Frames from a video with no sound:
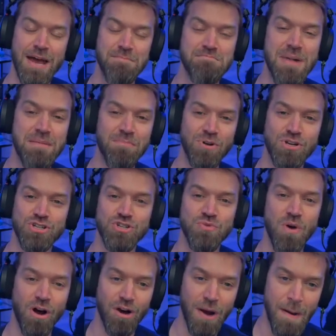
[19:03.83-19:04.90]
Members, you
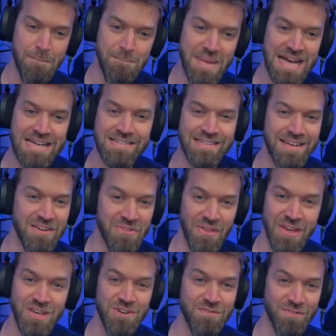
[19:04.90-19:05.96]
are amazing.
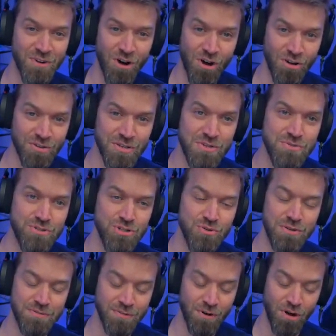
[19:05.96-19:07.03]
Thank you for all you do
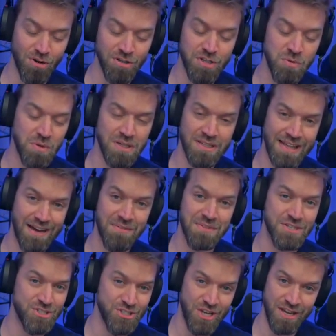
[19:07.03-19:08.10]
and for all you allow
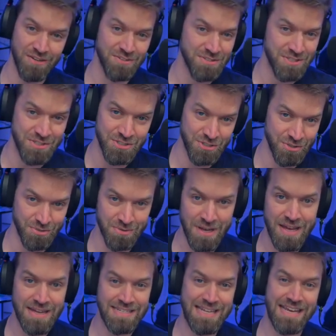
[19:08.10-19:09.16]
the channel to do.
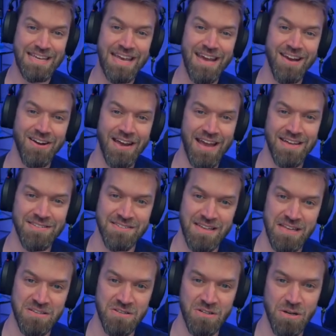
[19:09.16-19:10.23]
Take care and
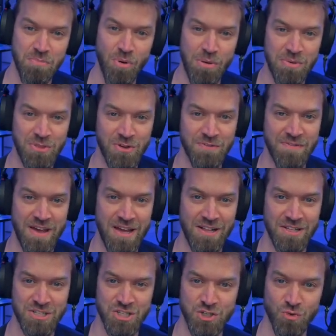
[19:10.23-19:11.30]
schedule an appointment with your
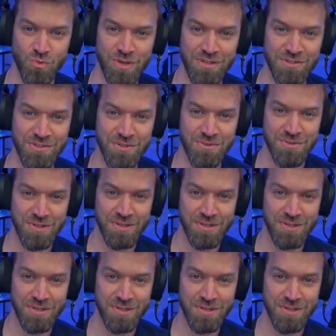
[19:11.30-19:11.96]
FEHologist real soon.